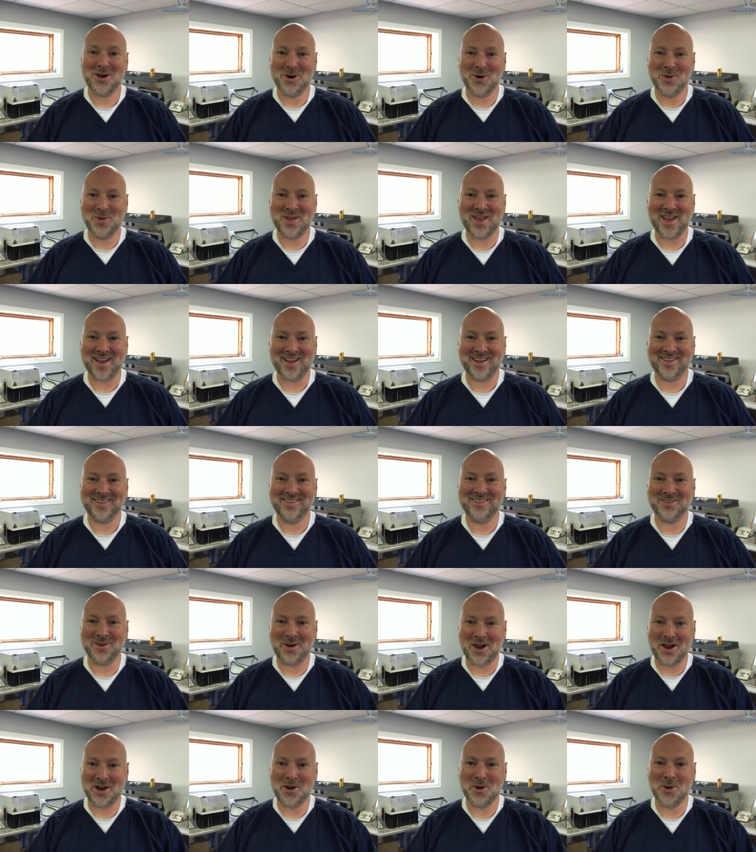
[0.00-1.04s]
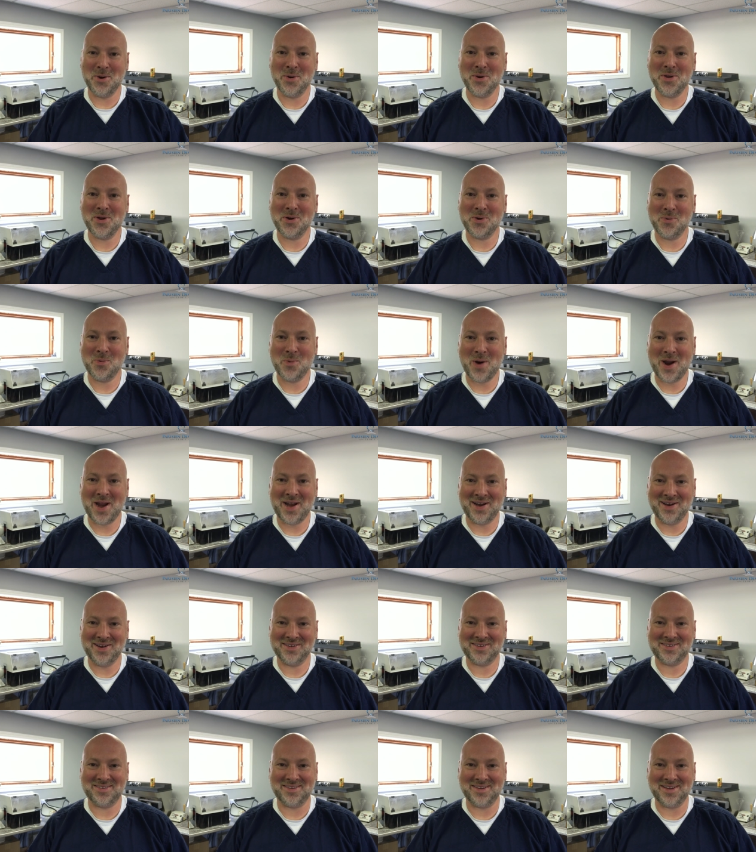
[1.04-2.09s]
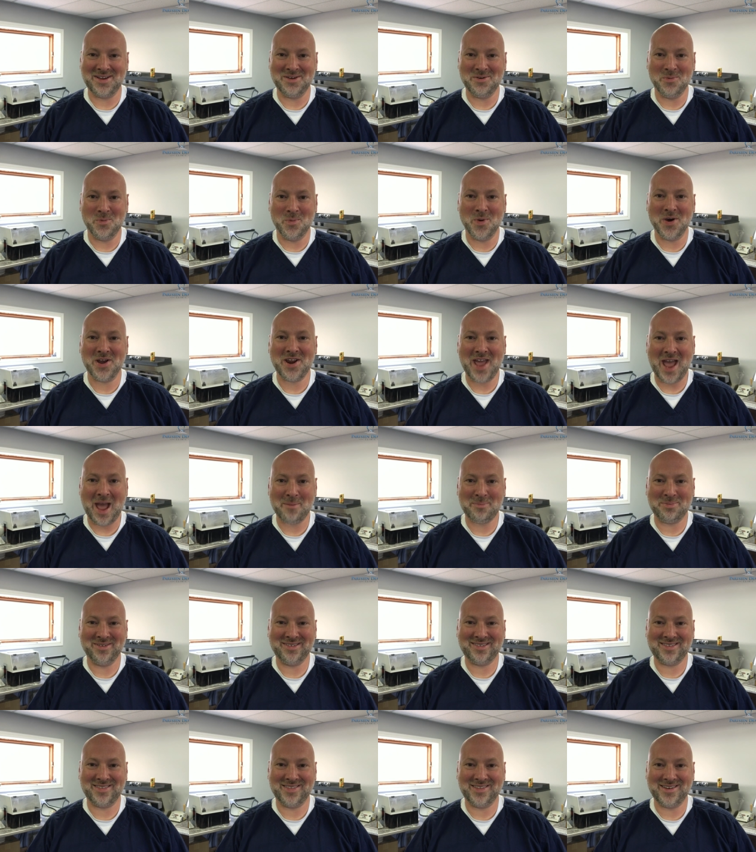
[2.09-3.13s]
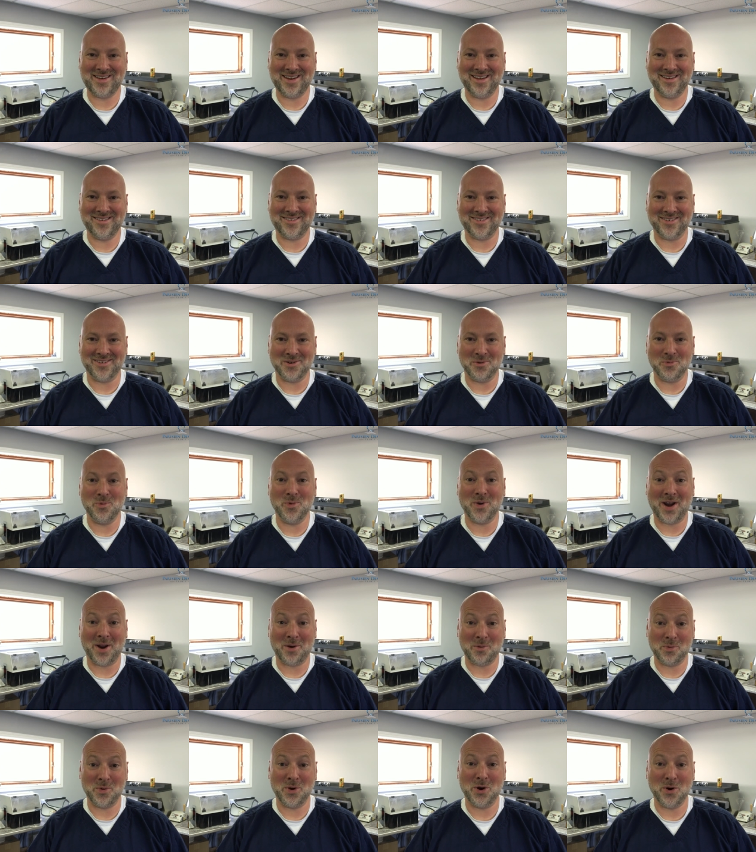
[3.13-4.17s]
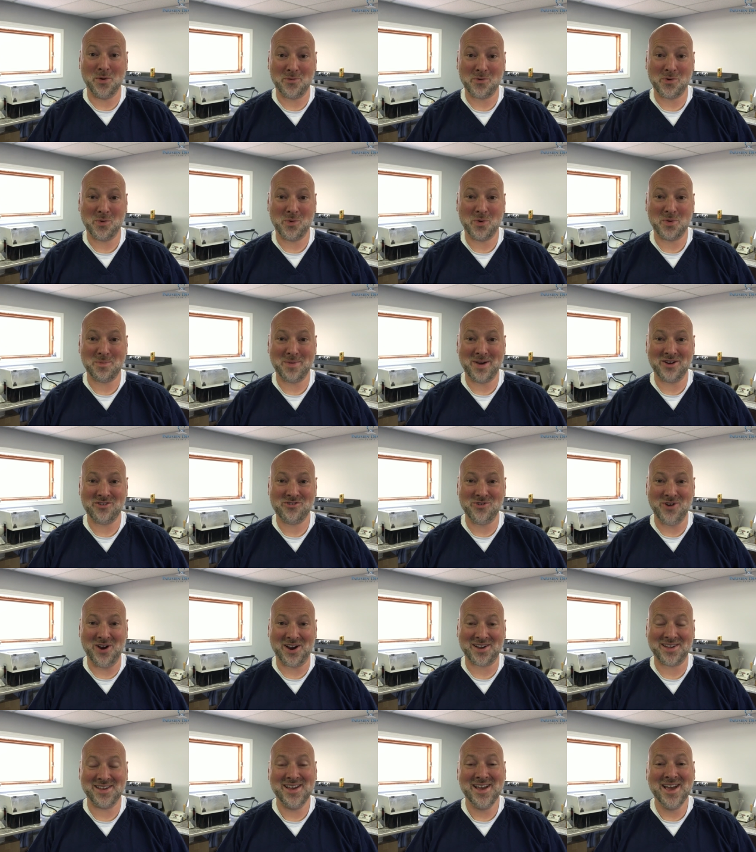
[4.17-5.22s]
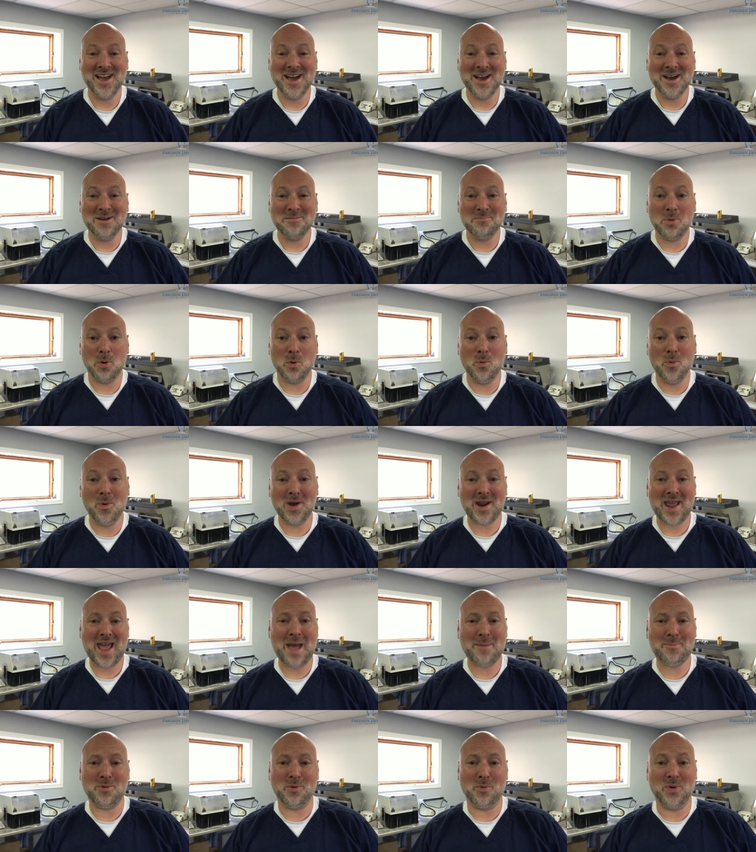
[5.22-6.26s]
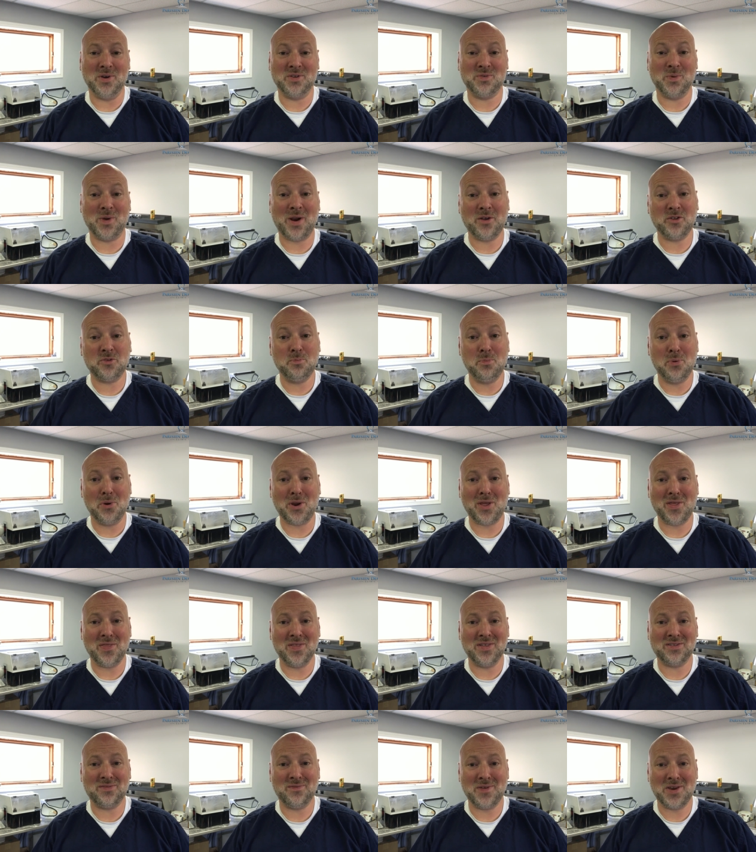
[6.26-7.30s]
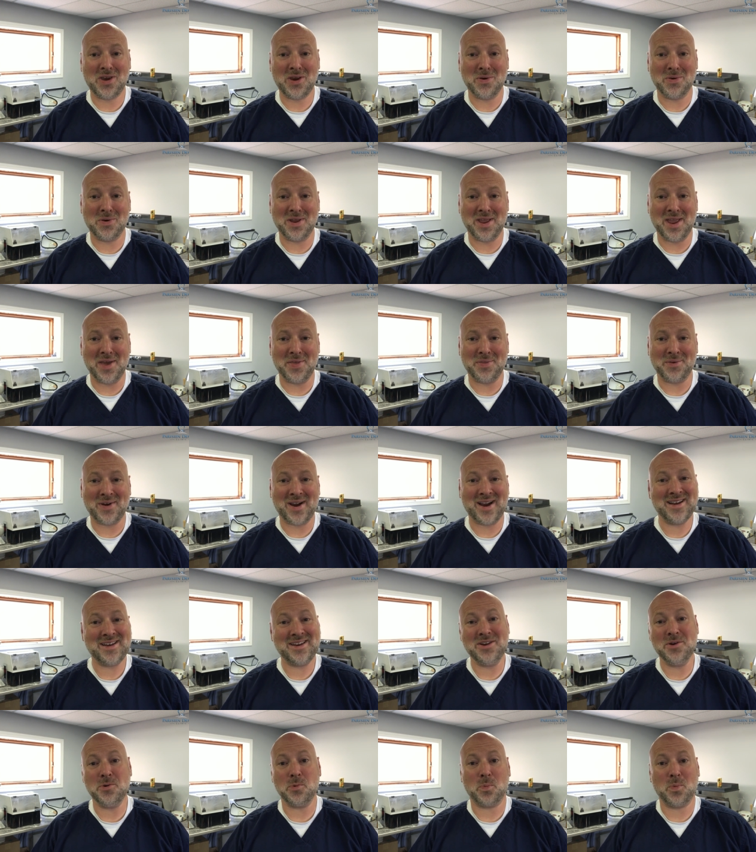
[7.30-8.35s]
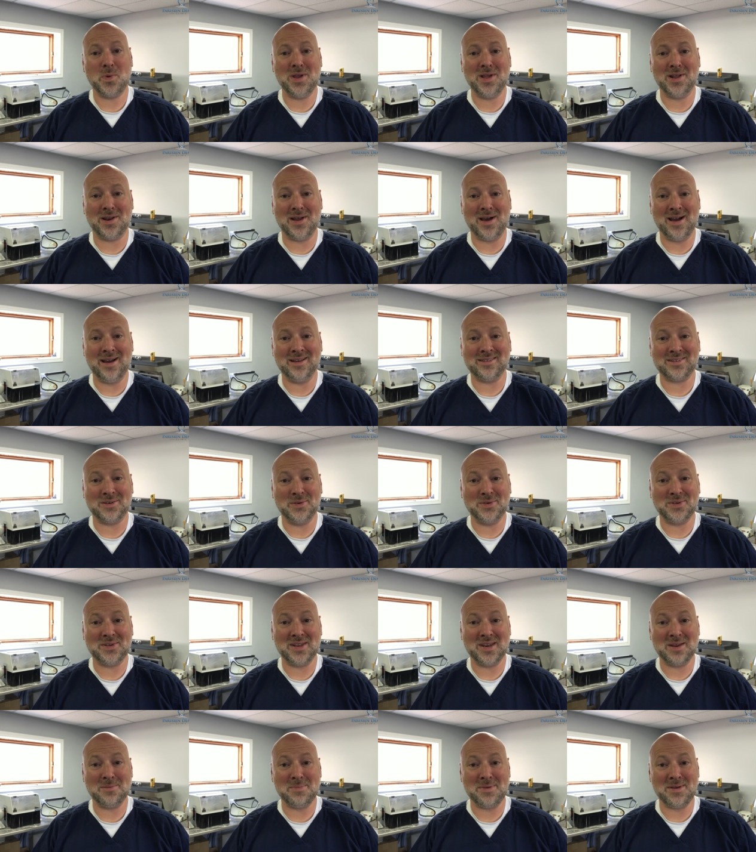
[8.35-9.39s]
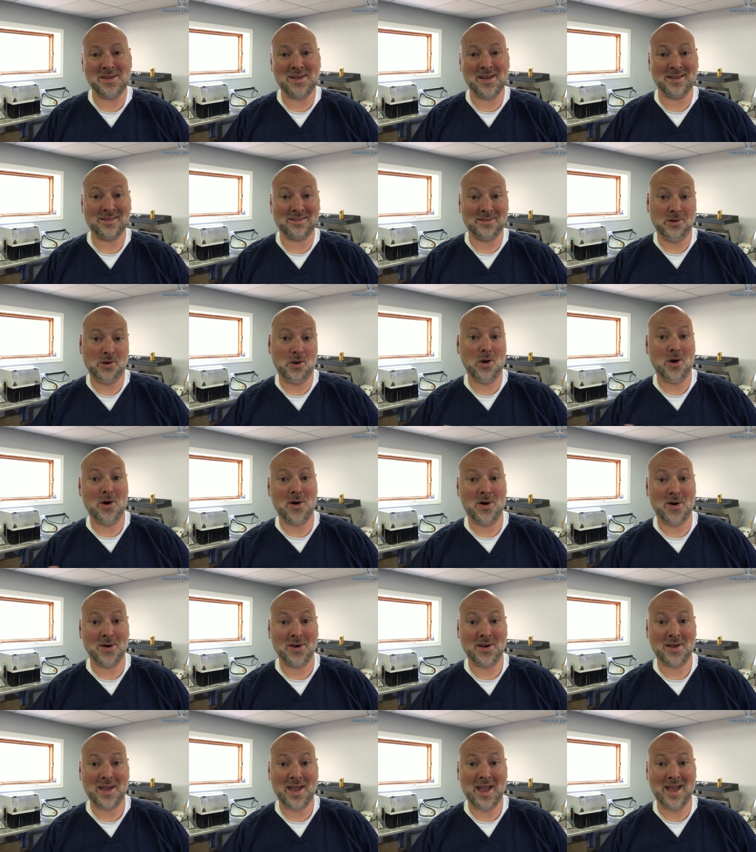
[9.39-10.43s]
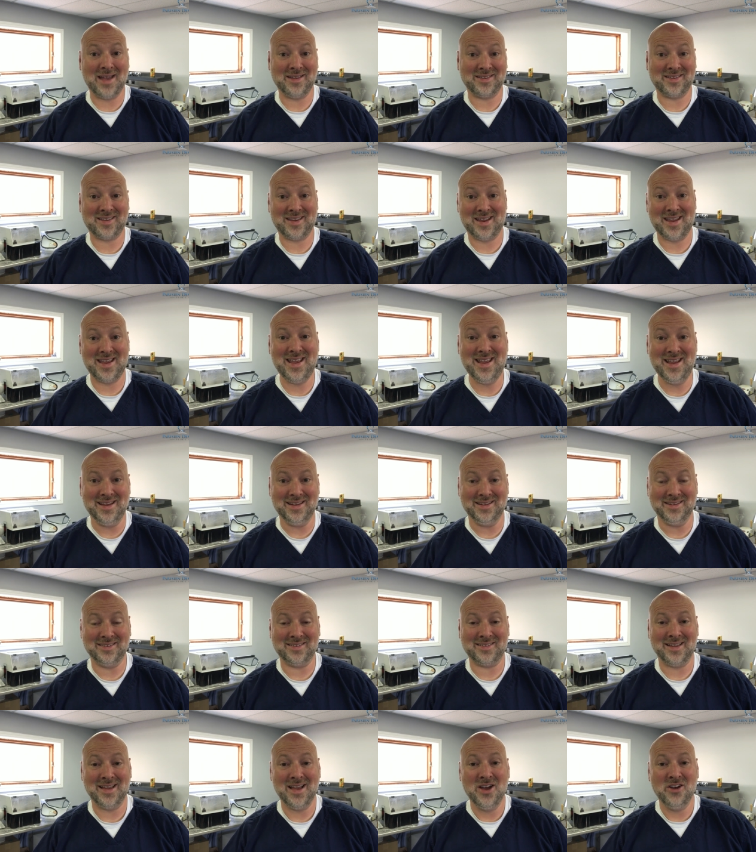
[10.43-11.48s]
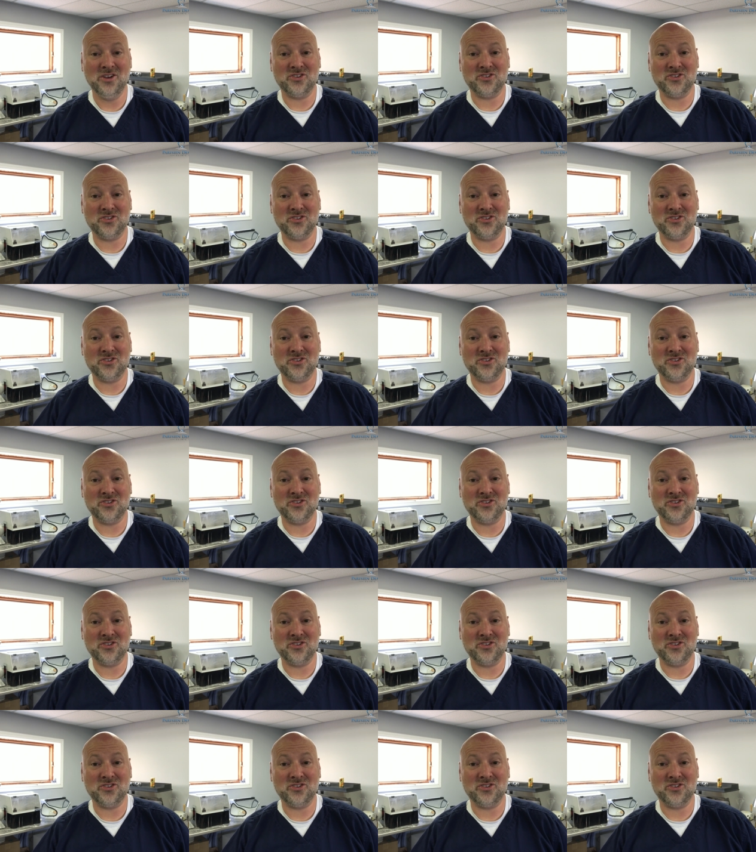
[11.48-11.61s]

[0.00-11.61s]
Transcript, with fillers: Okay, so I know you're waiting to see what happens to the denture when I run over with my truck. But what happened was, when I was putting this video together, I didn't realize it was gonna be as long as it is.